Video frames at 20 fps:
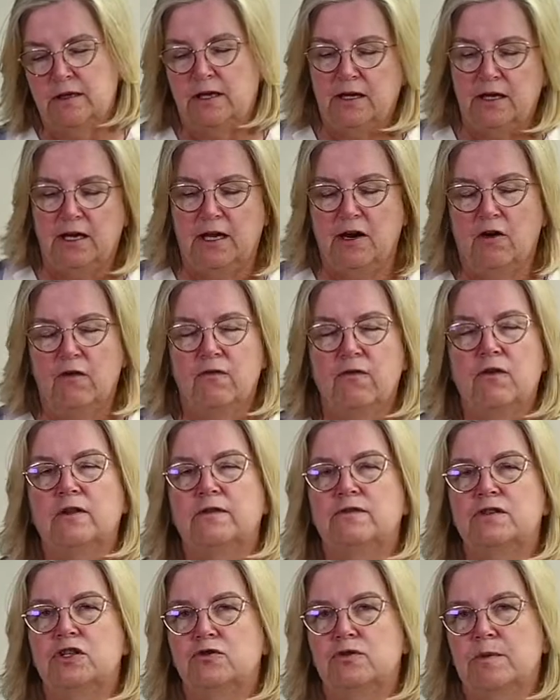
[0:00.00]
Careful
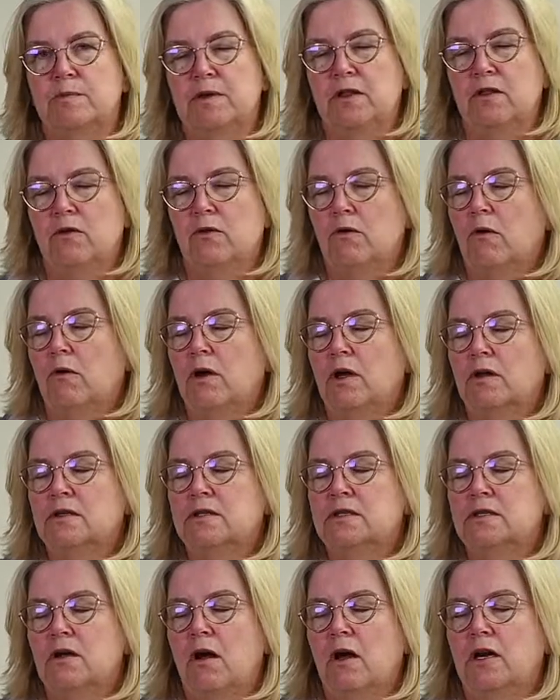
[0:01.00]
of stripping the
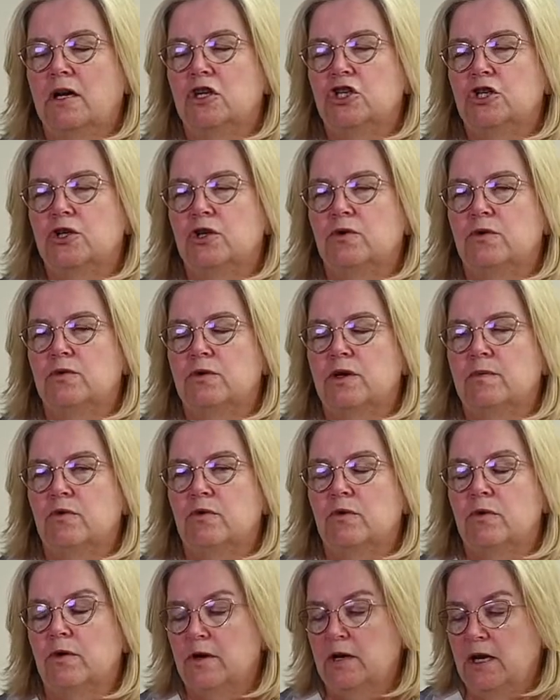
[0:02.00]
oils on a charcuterie
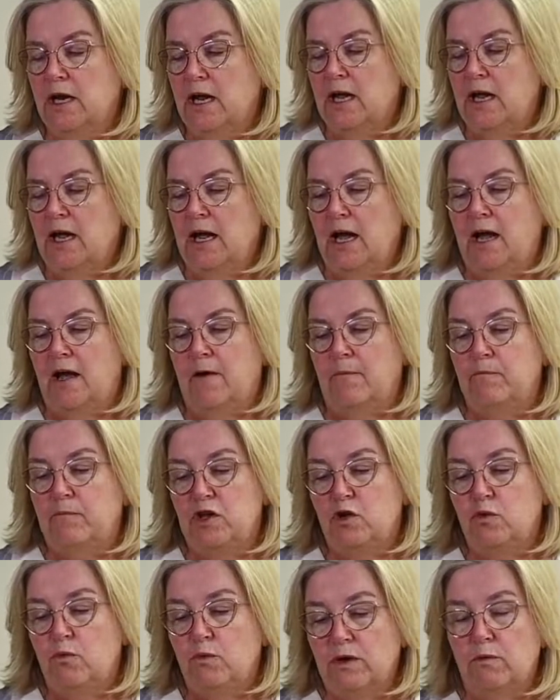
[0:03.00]
board.
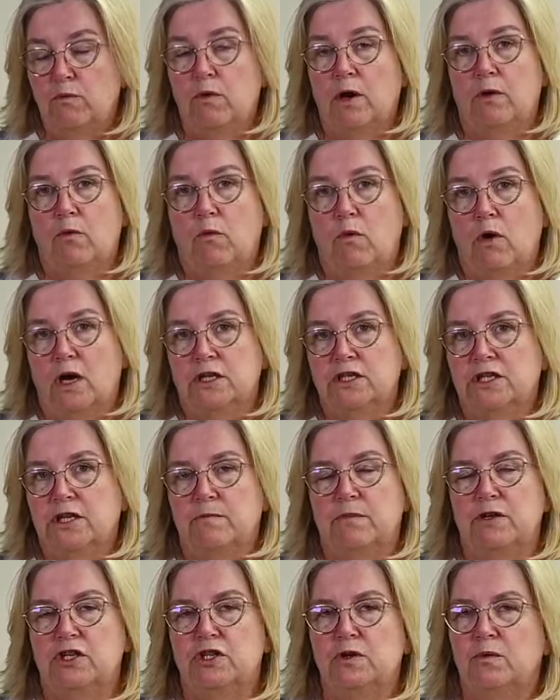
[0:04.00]
You will want to wash
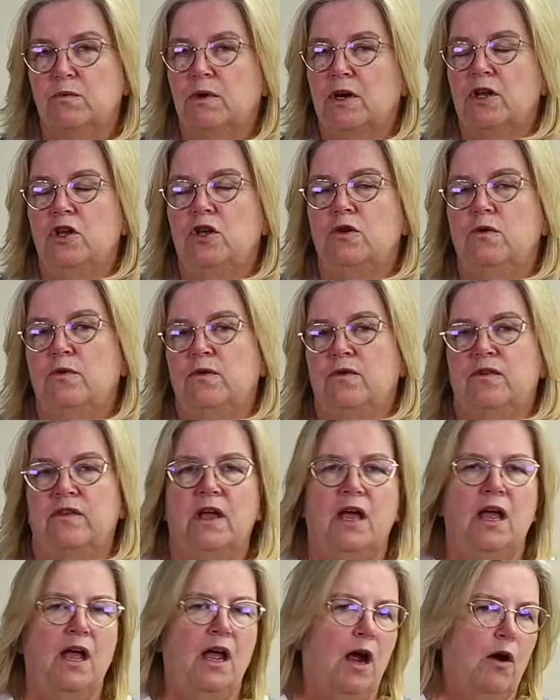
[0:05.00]
it, but you don't want to use
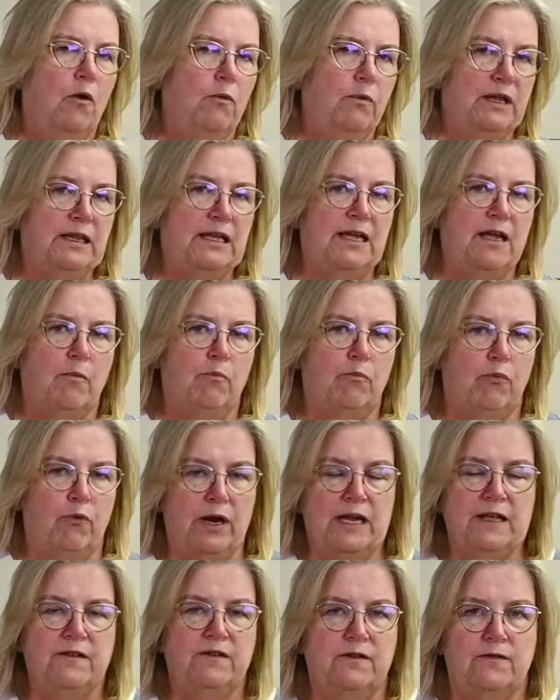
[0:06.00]
a really
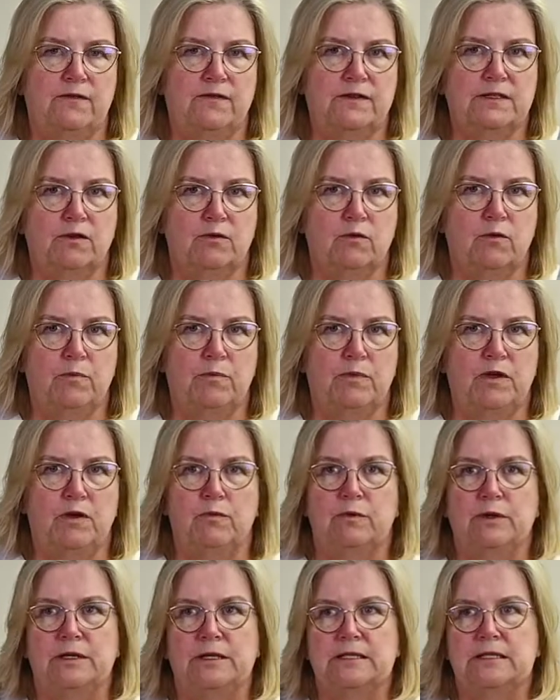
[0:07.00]
abrasive soap.
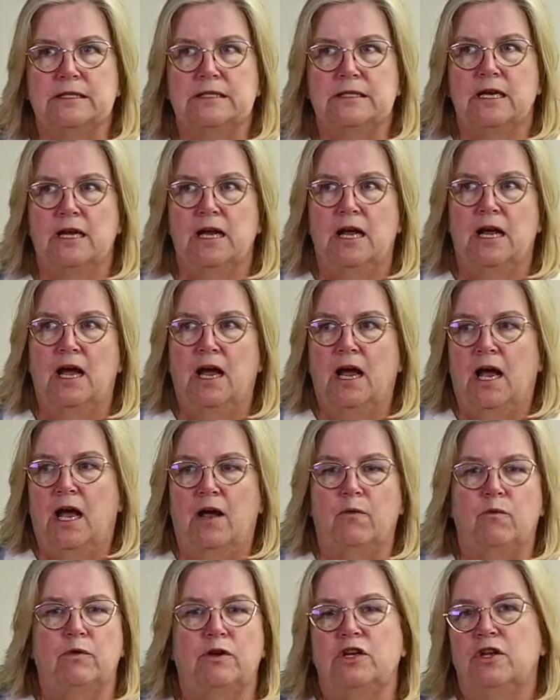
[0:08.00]
I
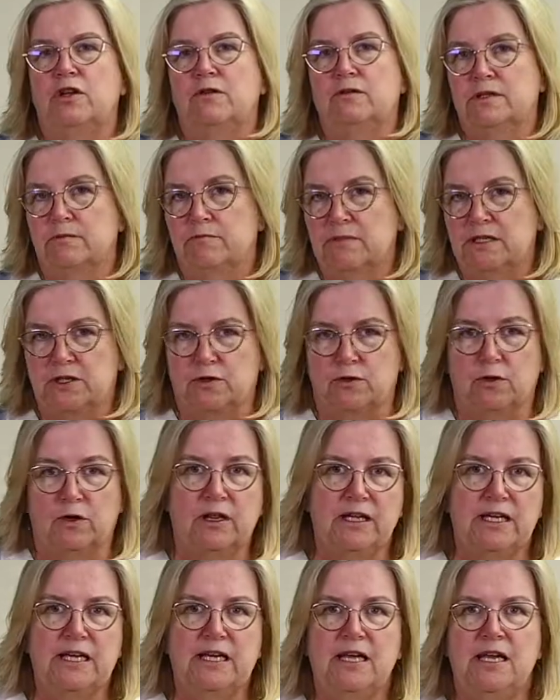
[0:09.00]
wouldn't use a Mr.
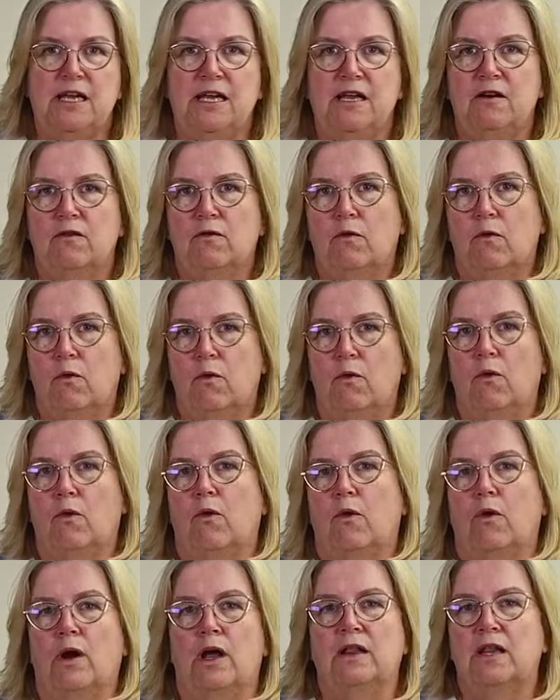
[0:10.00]
Clean
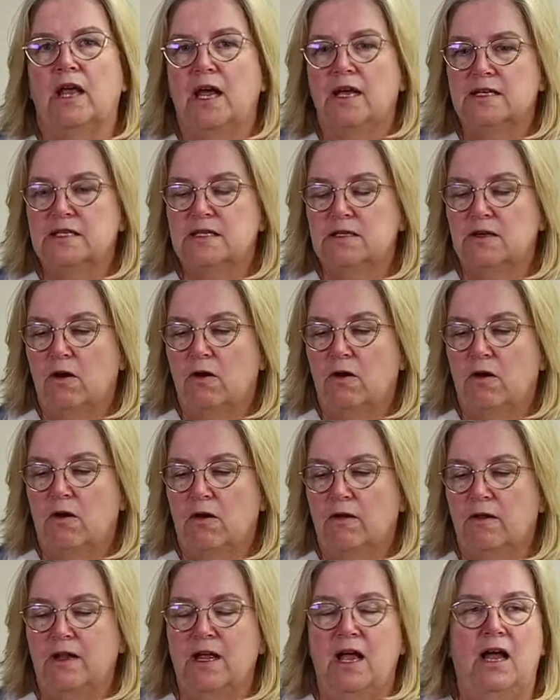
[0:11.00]
or a
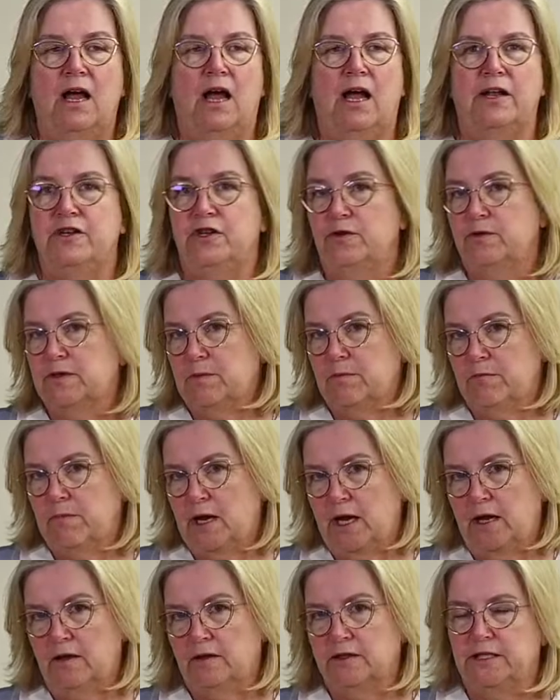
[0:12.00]
Lysol. I'd use a
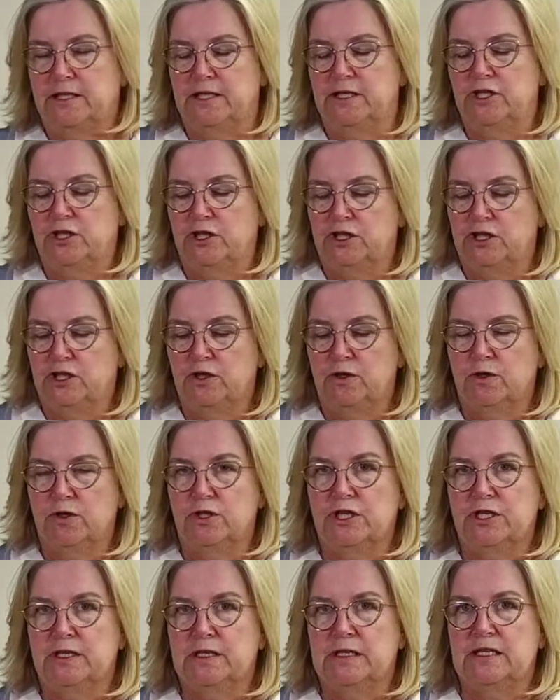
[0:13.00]
mild dish
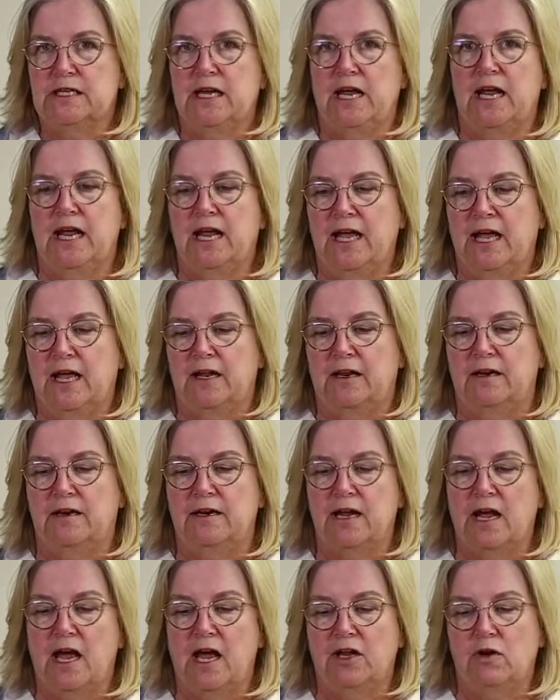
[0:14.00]
detergent and
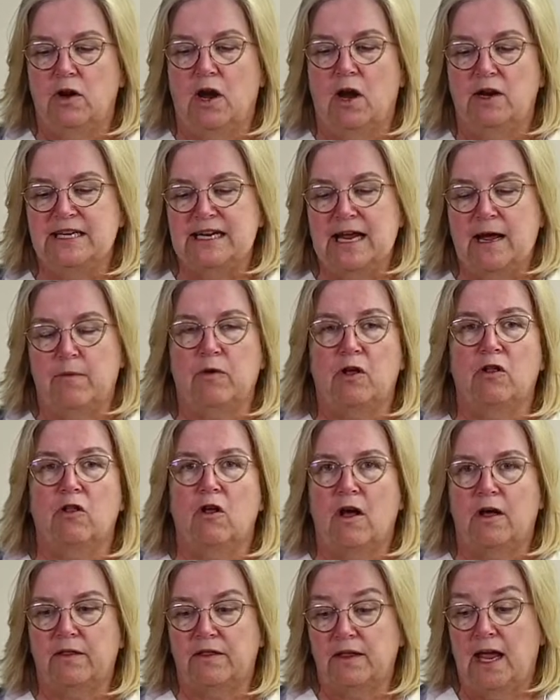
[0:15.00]
a damp
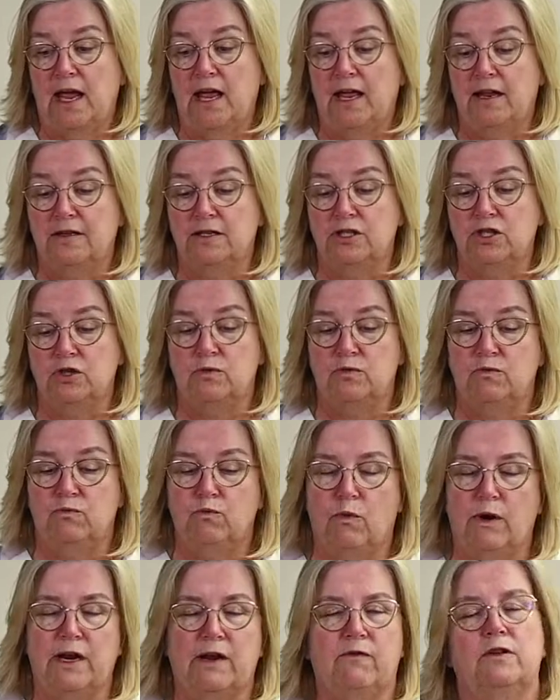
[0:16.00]
cloth. And
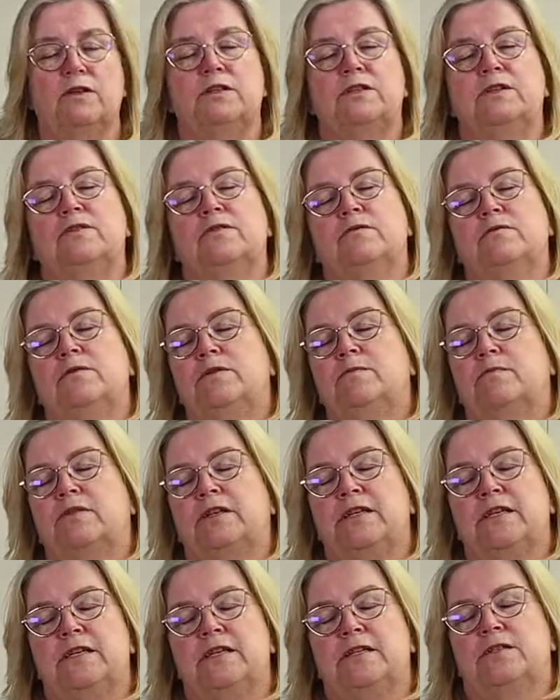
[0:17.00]
whatever you do,
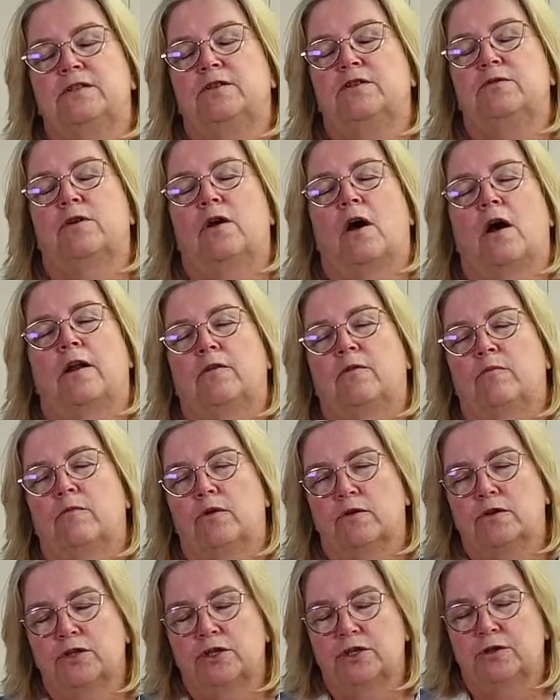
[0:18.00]
please do not
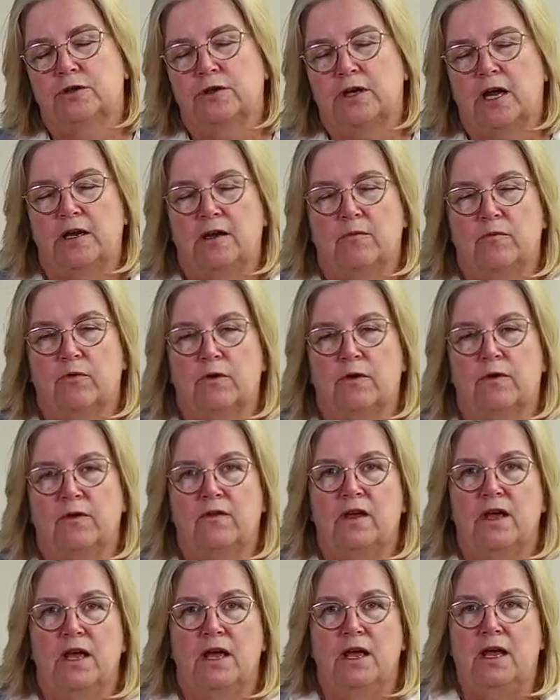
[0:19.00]
immerse your cutting boards
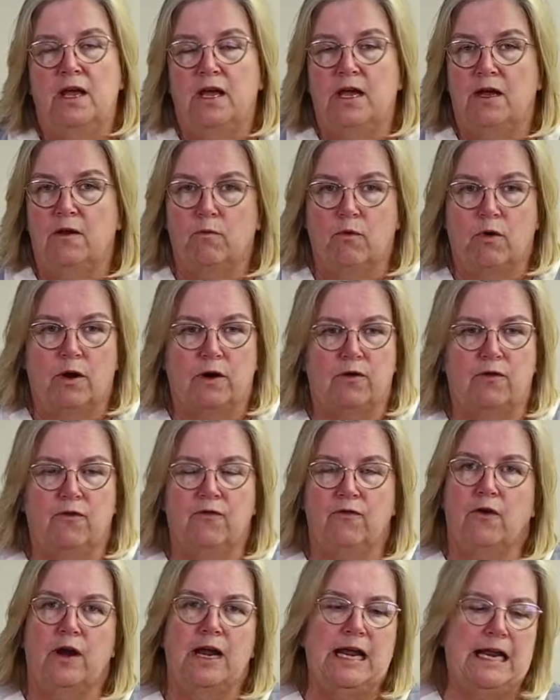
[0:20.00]
in water
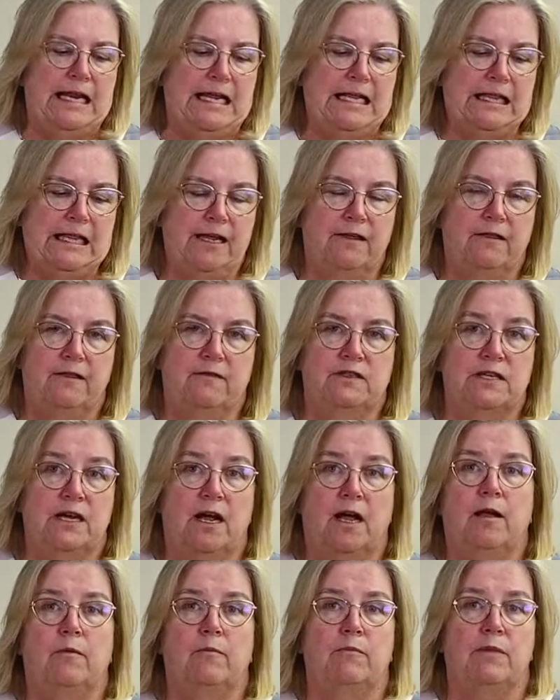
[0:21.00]
for any length of
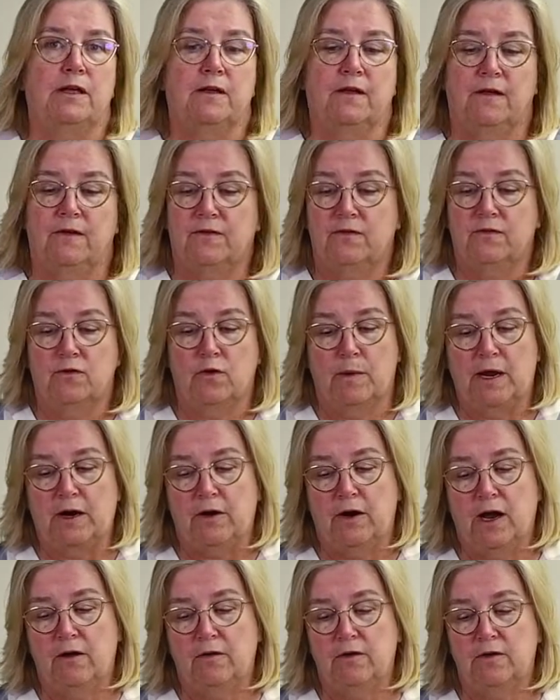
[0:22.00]
time, because no matter
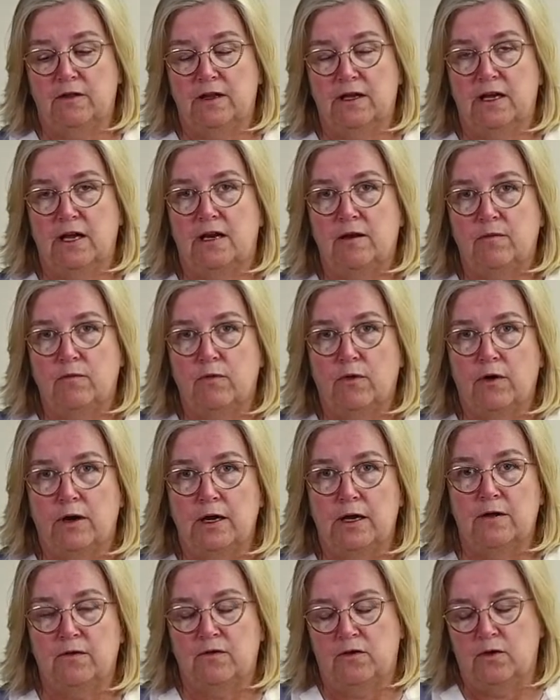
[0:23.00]
how good the cutting board
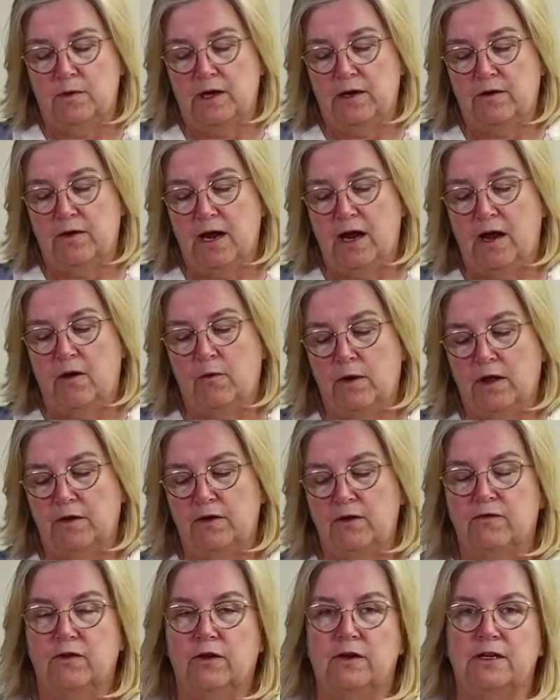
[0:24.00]
is, no matter how well
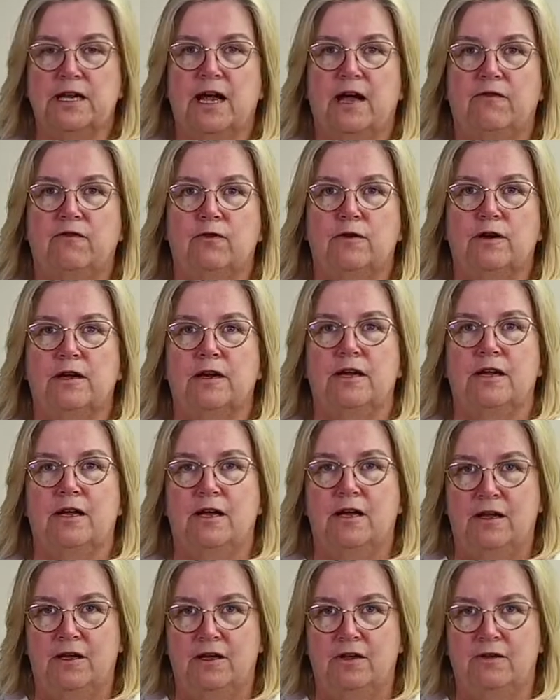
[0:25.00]
you've looked after it,
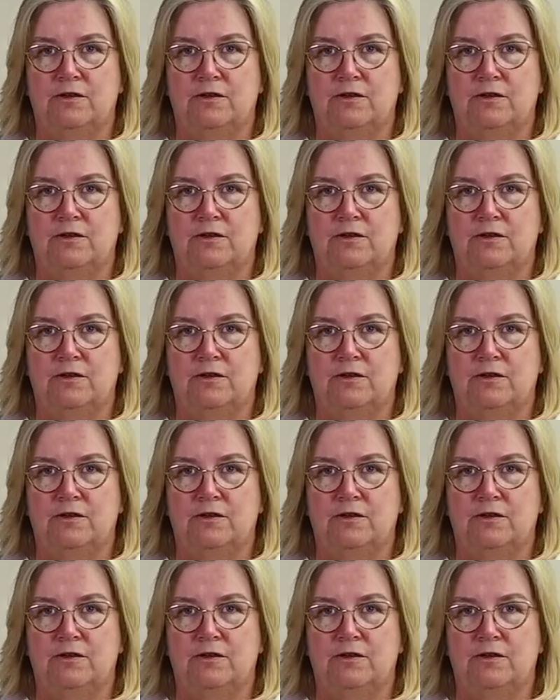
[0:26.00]
you